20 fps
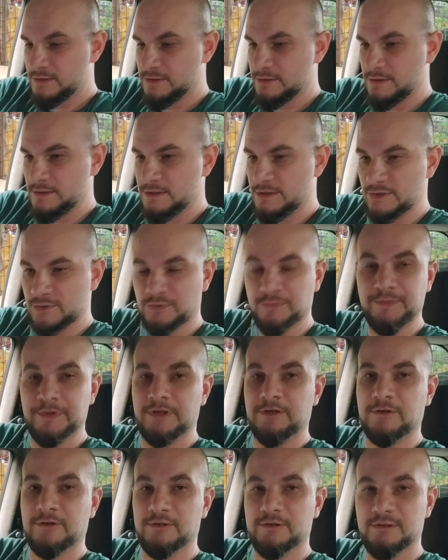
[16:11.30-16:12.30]
It's super
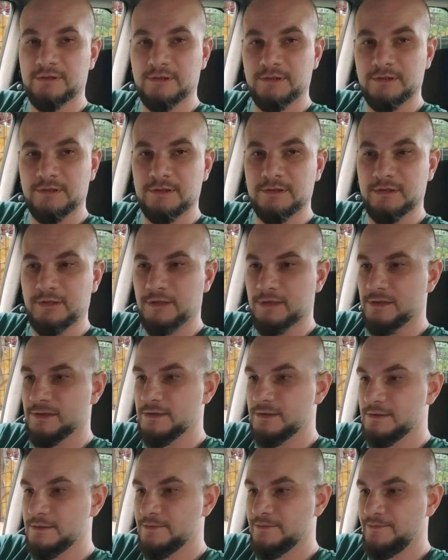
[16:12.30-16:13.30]
hot here.
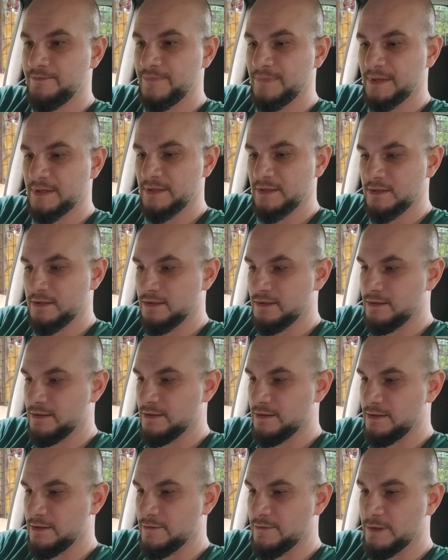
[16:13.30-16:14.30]

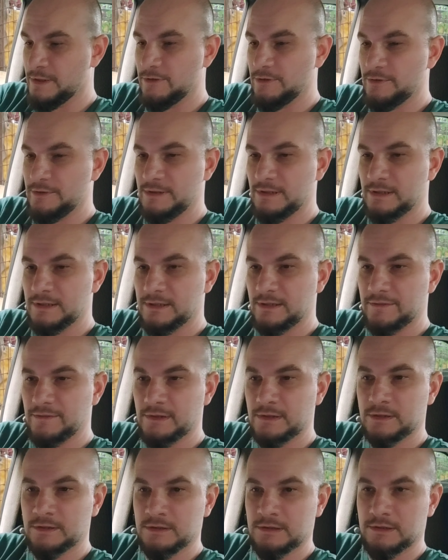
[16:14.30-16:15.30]
Work on Delta will
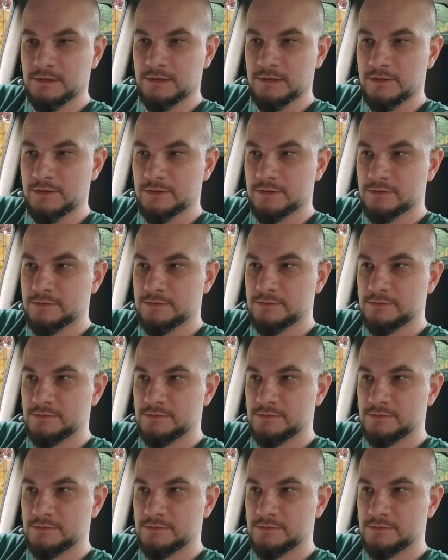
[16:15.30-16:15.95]
continue.